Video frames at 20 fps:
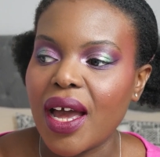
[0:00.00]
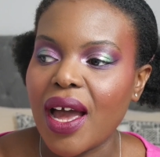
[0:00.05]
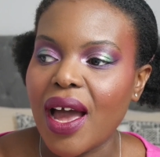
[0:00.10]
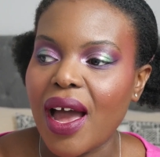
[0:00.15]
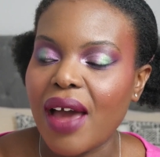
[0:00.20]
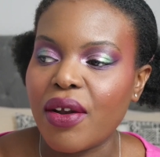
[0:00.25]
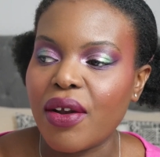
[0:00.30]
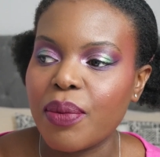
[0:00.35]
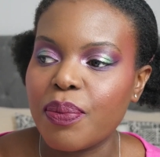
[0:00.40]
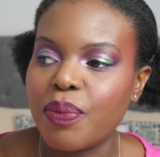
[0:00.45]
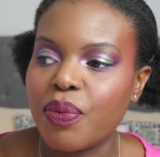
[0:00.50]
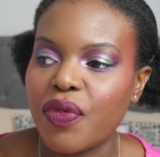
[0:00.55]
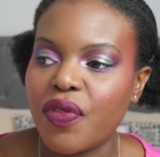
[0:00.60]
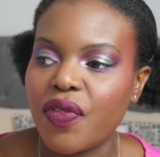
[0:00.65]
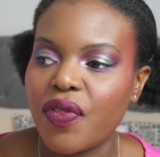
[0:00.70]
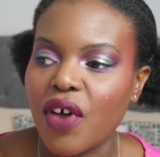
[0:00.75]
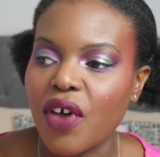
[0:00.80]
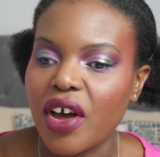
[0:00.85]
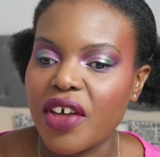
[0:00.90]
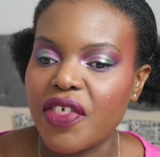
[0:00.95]
and
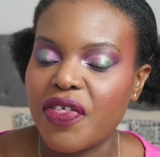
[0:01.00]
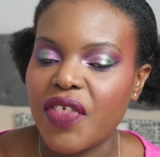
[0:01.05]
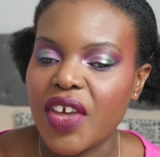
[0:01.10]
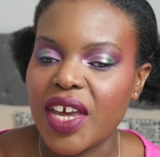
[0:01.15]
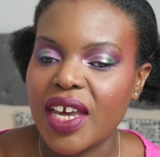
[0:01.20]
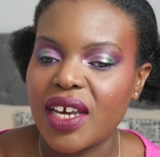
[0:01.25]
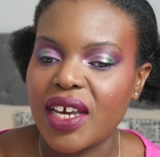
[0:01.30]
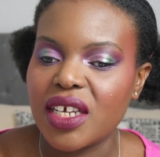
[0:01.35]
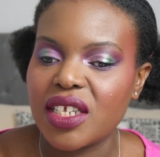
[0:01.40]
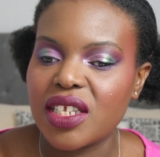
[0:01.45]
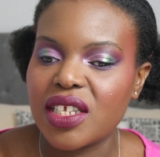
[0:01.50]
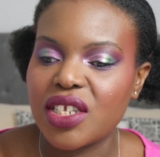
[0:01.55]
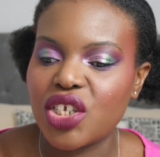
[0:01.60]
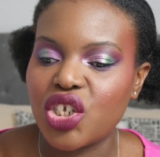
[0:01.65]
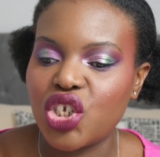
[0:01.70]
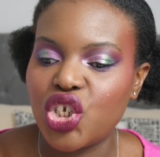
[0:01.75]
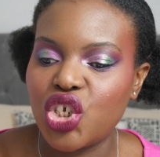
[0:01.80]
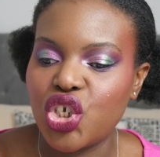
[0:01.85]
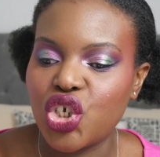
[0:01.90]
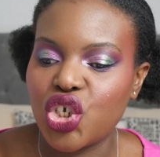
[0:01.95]
I think it's
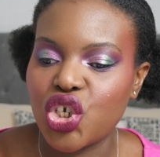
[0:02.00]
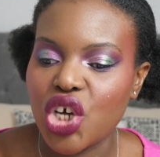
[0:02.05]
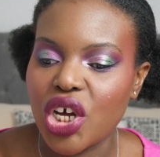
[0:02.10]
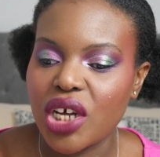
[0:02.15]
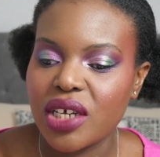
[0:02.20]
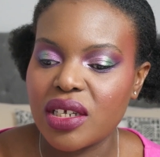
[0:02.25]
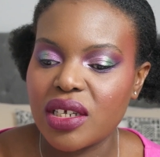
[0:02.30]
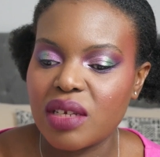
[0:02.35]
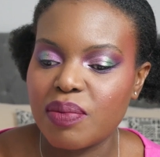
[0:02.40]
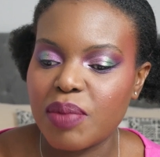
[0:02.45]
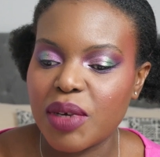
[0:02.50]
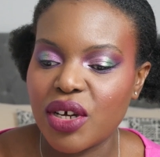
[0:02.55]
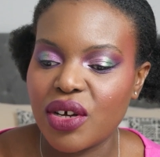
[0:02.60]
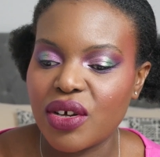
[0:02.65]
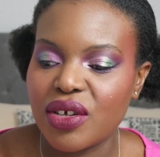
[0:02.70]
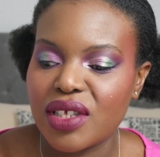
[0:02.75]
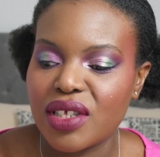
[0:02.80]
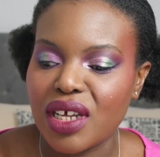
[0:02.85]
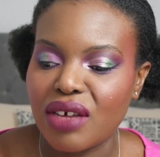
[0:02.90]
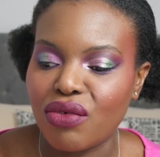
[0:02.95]
just
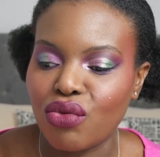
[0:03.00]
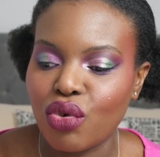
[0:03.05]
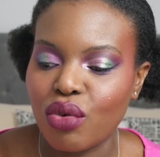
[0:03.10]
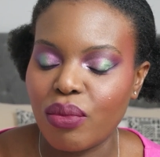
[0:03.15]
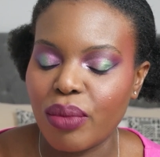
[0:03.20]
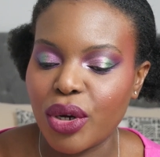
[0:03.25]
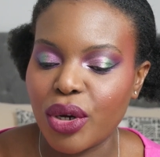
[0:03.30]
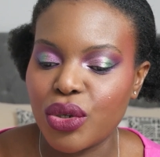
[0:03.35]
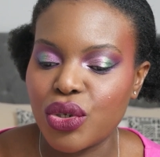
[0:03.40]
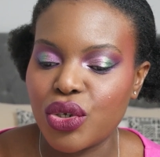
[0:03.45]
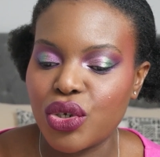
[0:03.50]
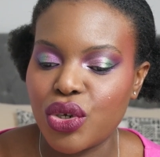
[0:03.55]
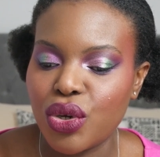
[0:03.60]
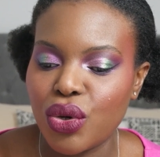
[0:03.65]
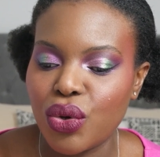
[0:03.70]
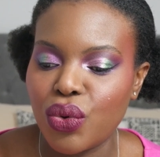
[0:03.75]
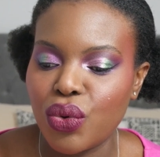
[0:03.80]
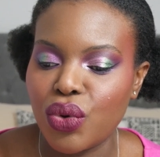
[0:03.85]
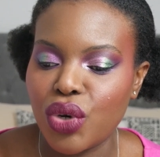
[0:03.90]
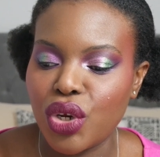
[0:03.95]
because they're almost
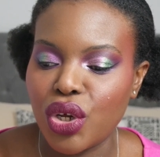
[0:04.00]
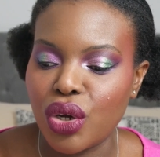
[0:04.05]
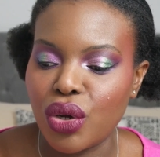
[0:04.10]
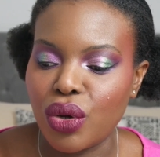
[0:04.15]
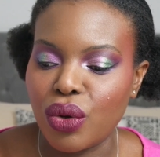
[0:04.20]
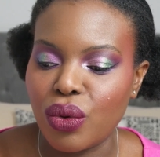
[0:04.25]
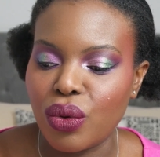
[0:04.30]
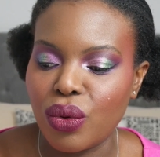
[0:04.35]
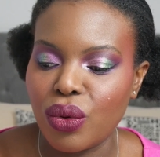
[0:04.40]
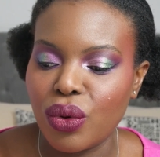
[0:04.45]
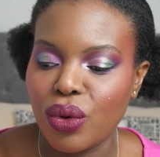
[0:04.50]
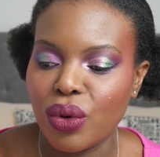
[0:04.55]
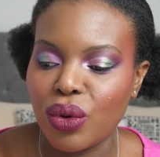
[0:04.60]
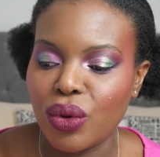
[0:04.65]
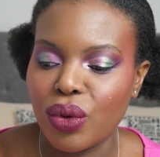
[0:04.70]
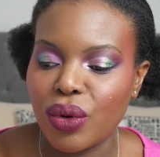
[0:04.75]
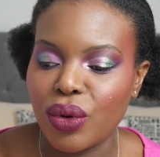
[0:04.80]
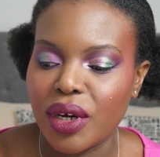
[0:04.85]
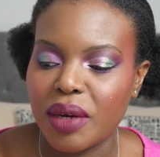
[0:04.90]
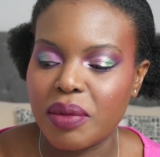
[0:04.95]
too new.
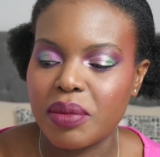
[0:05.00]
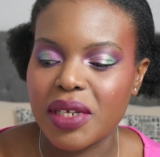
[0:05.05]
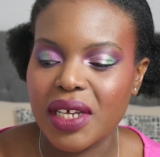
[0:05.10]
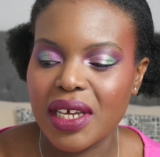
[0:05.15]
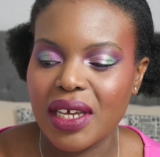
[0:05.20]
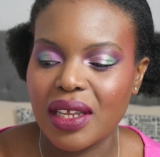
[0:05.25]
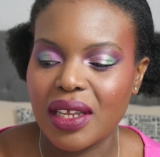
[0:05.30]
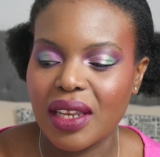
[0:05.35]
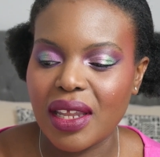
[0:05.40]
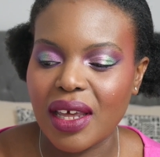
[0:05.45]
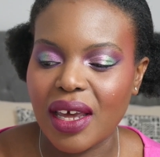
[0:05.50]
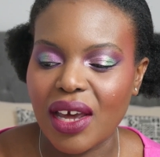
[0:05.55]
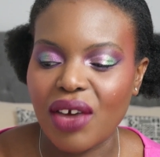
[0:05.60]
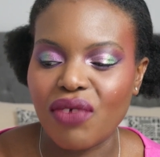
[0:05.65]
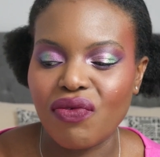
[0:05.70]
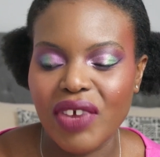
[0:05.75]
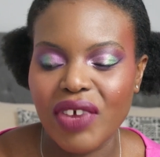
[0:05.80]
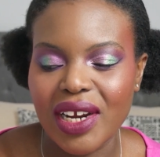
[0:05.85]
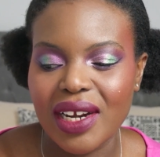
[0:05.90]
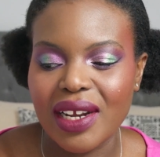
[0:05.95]
I'm saying there,
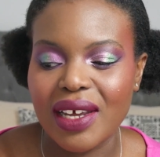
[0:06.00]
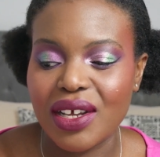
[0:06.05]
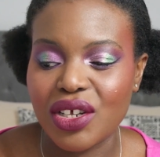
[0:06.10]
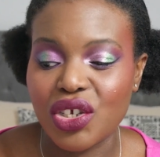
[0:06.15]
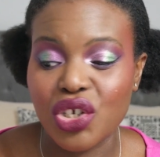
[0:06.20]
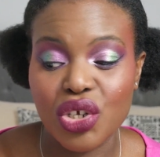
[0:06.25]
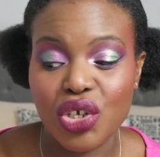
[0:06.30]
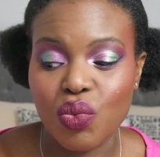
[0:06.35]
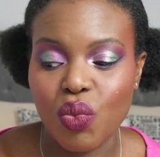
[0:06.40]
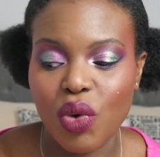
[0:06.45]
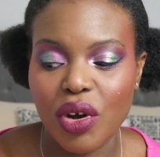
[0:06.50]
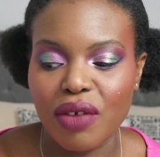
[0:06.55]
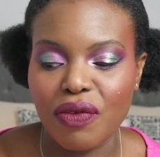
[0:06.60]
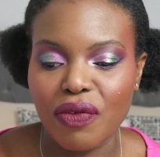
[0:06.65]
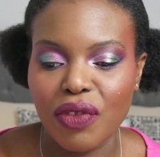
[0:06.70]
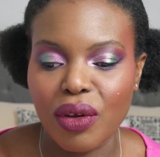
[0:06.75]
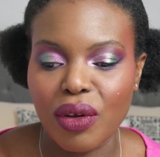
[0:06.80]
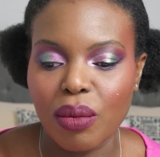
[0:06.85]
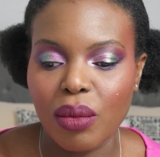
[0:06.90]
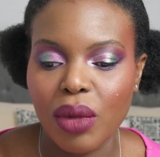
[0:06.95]
really it's just one of
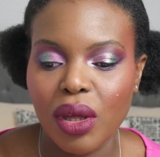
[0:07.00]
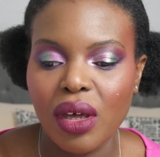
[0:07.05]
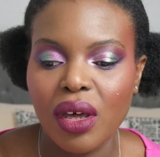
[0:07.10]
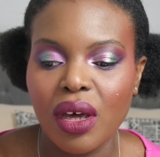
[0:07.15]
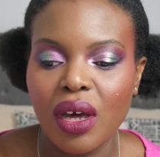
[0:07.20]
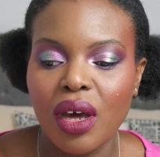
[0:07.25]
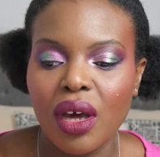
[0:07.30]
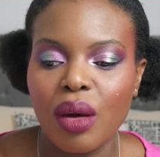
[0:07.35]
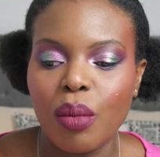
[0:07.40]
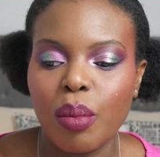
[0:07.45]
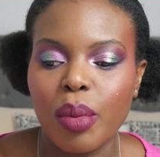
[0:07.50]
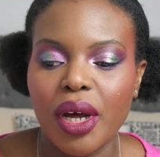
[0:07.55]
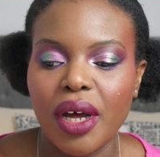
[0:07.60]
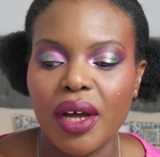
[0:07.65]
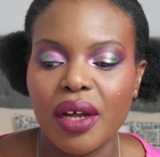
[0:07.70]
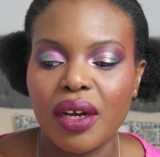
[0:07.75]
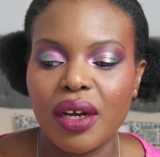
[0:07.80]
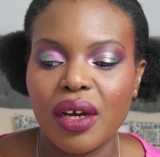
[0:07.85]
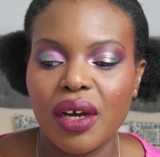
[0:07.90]
them. But